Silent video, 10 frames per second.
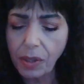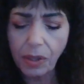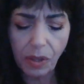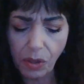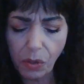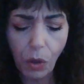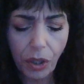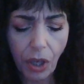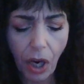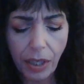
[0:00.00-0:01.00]
He's
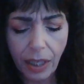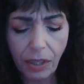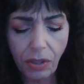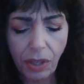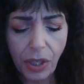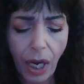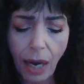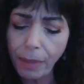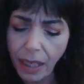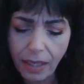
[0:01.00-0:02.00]
worked hard to get to the
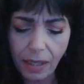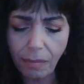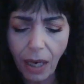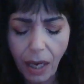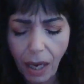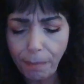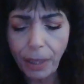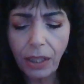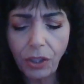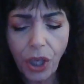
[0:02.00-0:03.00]
top, but he has a
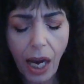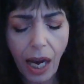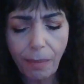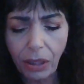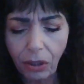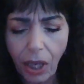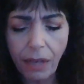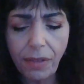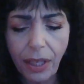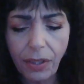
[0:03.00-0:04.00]
big job and a lot
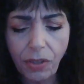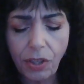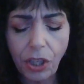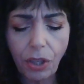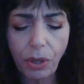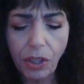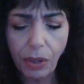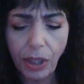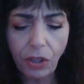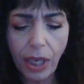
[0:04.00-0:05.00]
of things to do, and so
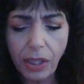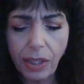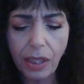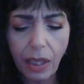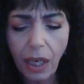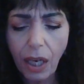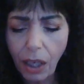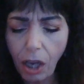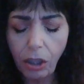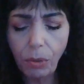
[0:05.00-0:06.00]
he tries to
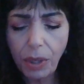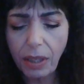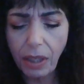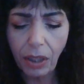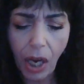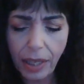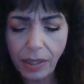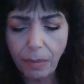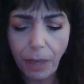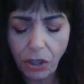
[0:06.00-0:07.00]
color within the lines
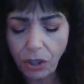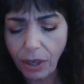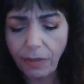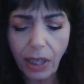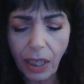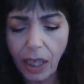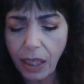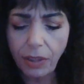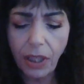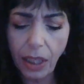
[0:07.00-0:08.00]
and make sure everything kind
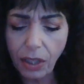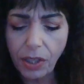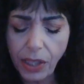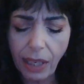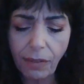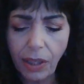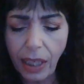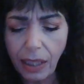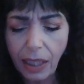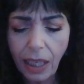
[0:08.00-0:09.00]
of adheres to
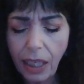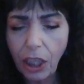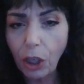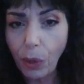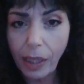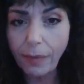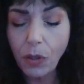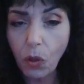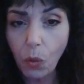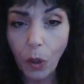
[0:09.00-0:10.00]
everything. You know, he lives
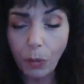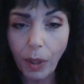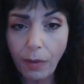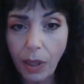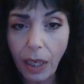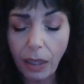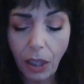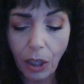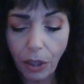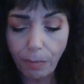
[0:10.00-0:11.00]
in a world where everything, you
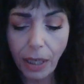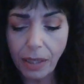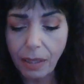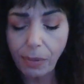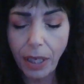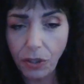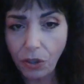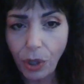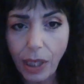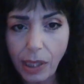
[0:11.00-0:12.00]
know, the buses, planes, and
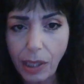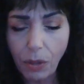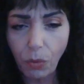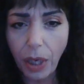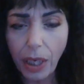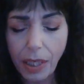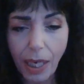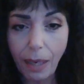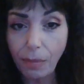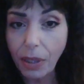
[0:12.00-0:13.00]
trains need to run on
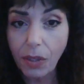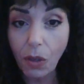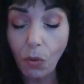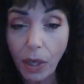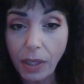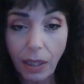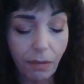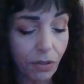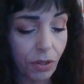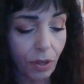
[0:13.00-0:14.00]
time, because otherwise the
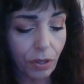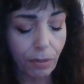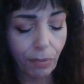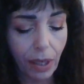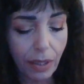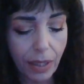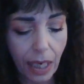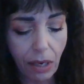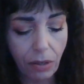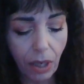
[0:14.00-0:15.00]
infrastructure breaks
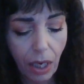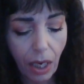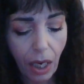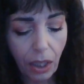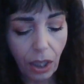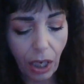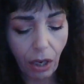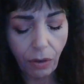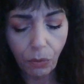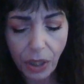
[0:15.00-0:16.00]
down. You
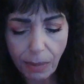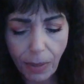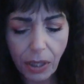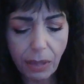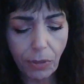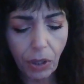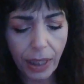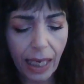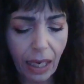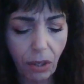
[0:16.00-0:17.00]
know, responsible,
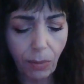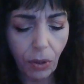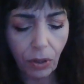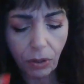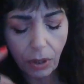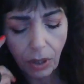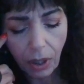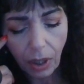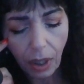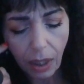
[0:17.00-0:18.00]
accountable.
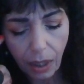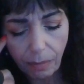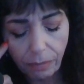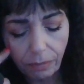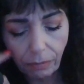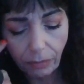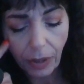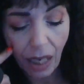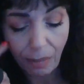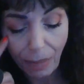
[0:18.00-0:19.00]

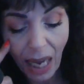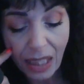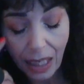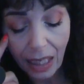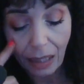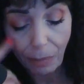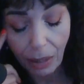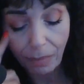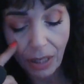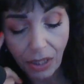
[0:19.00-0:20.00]
On a bad day, he can be a
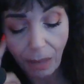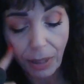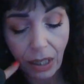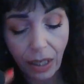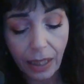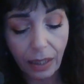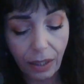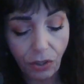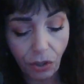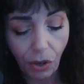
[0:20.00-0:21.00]
bit domineering and
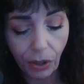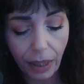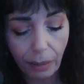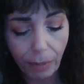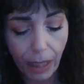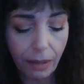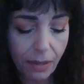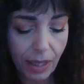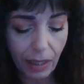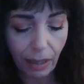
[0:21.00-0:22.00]
controlling, but
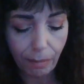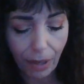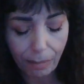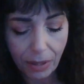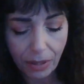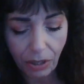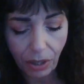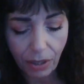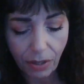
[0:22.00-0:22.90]
it's in the upright position.